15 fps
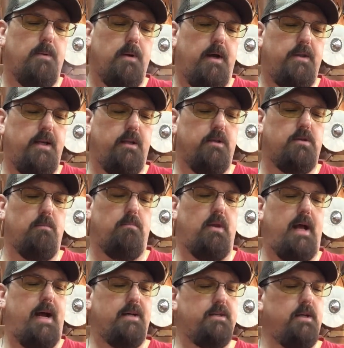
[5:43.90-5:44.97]
I think this will
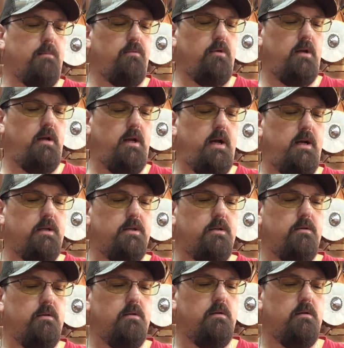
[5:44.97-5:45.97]
blast up really nice.